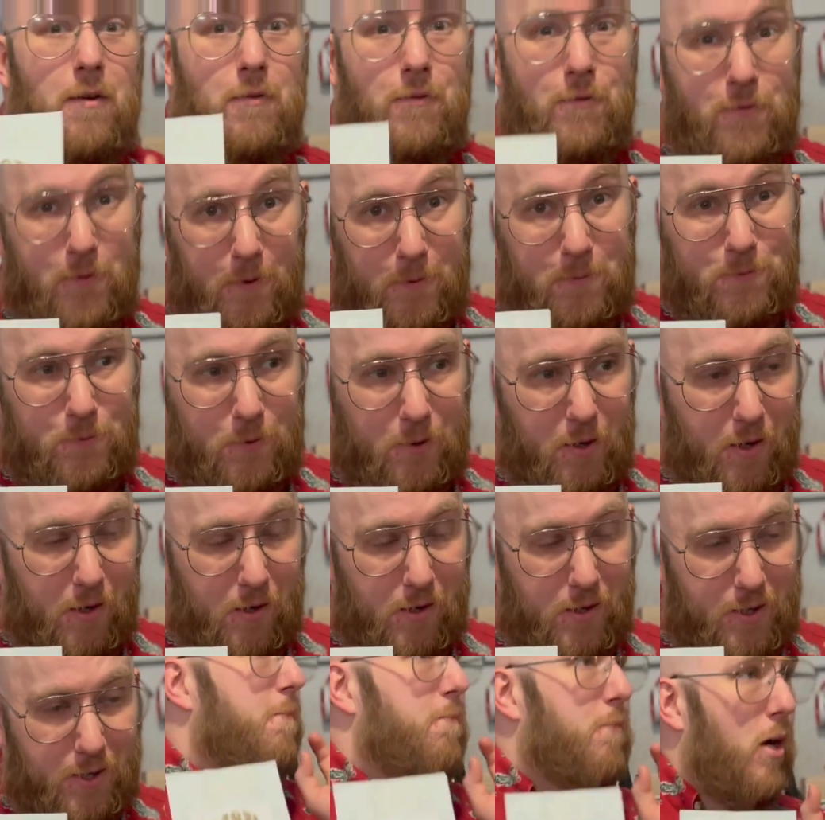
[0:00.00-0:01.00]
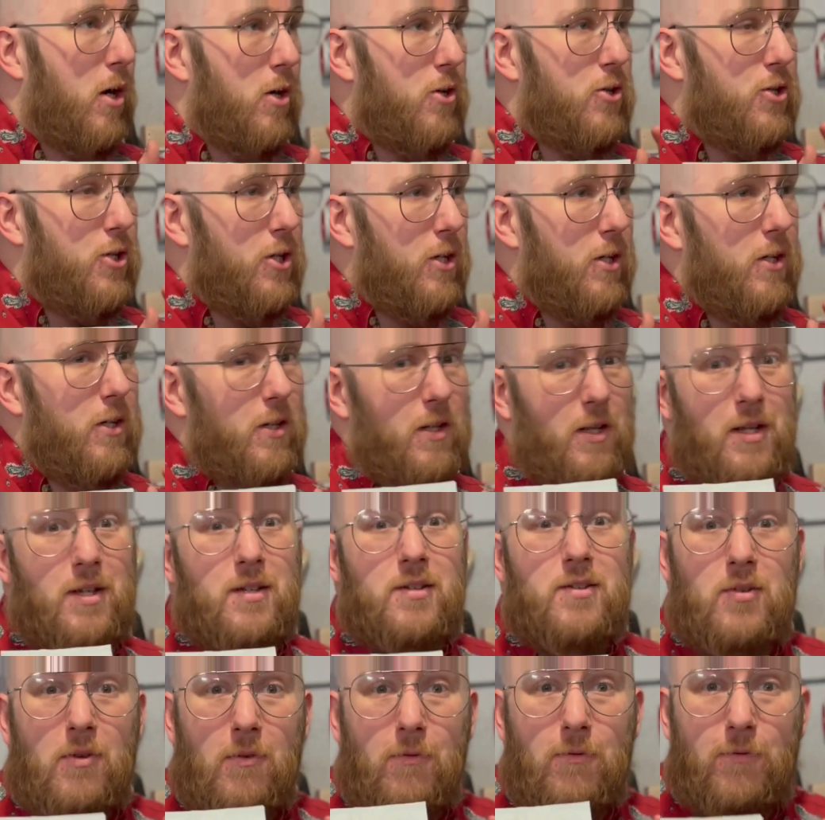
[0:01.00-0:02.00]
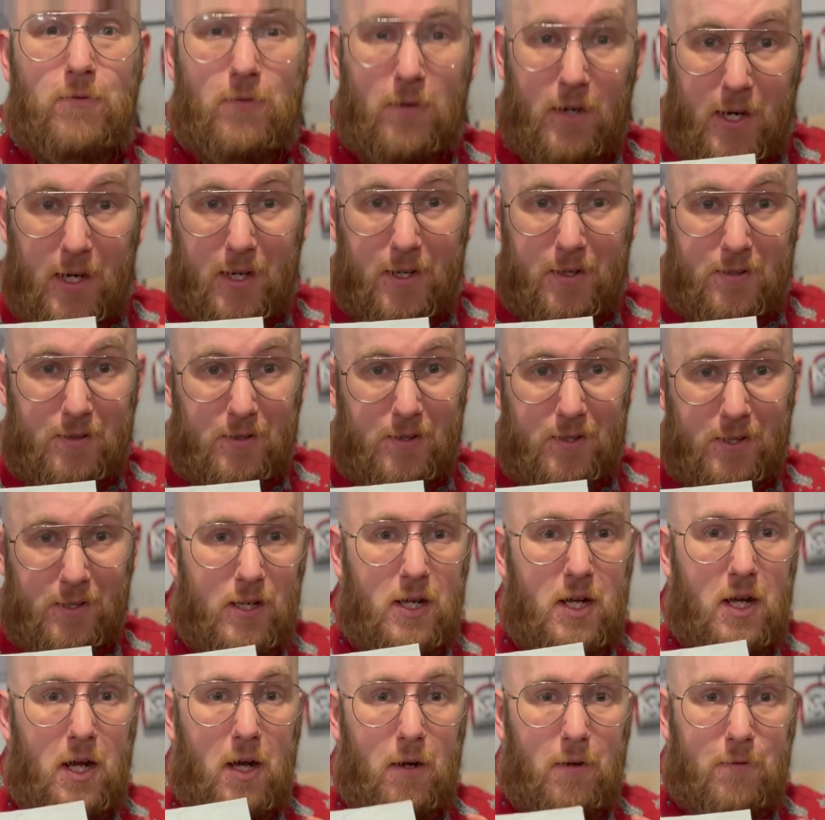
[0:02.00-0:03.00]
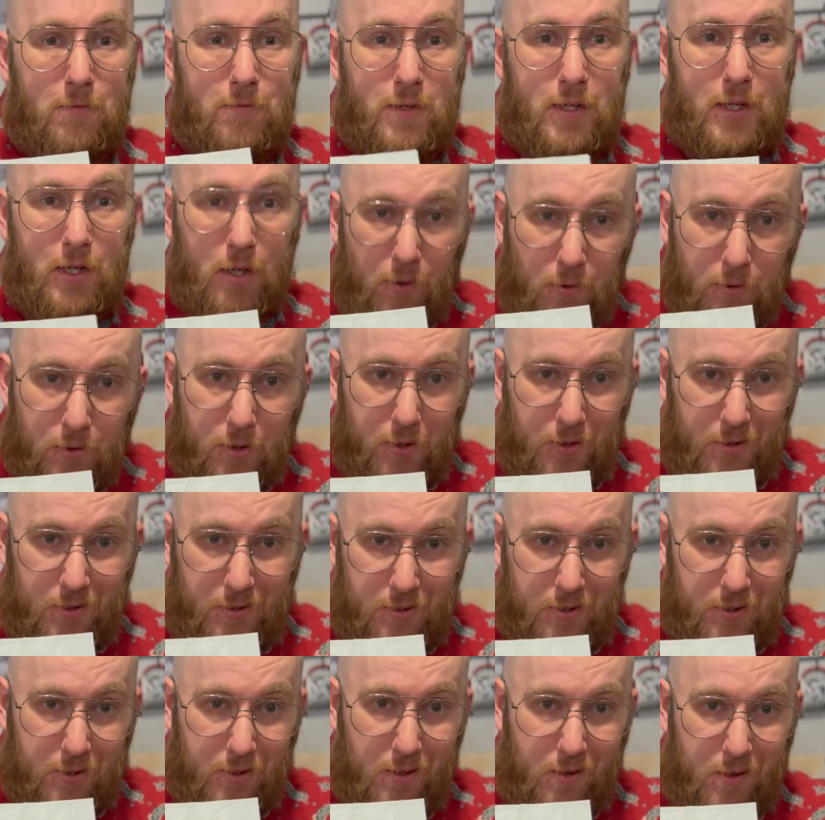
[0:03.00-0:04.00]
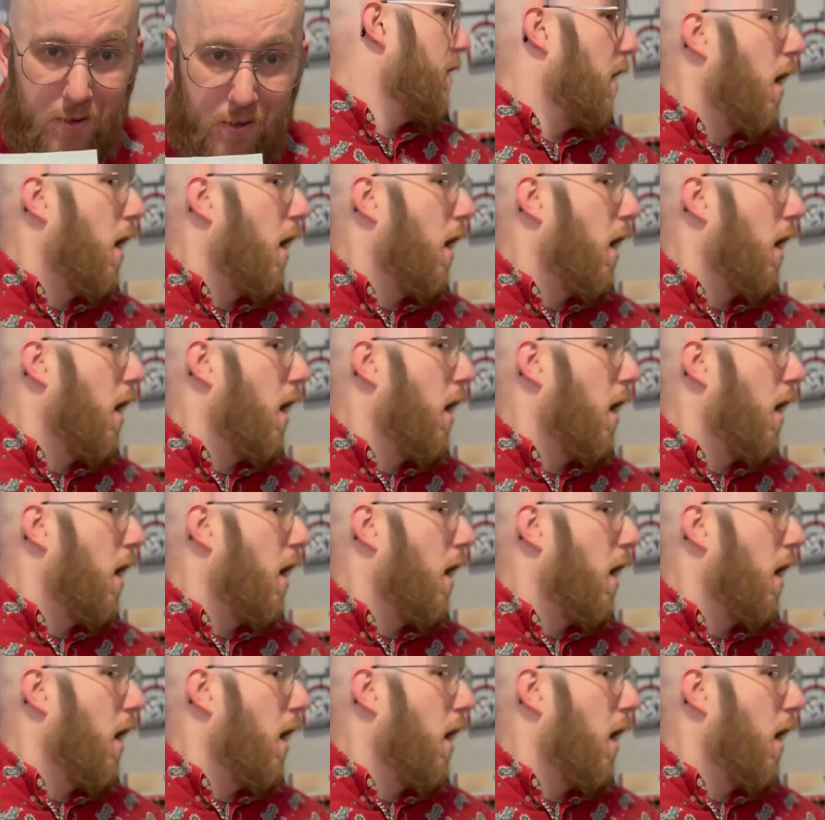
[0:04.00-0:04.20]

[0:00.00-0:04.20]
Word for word: from work. Marsha is a friend of the owners.